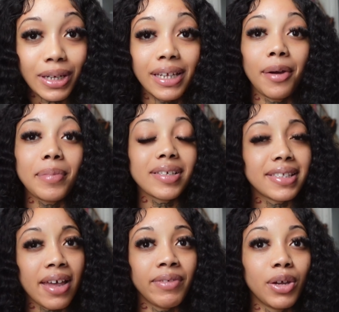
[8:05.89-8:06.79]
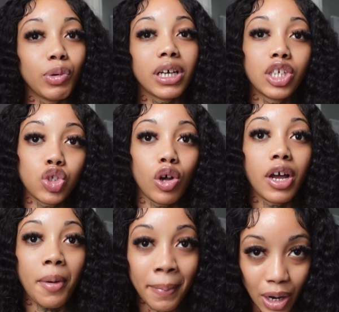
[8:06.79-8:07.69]
Number seven, we're gonna talk
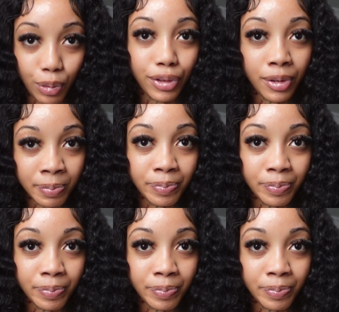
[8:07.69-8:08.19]
mouth.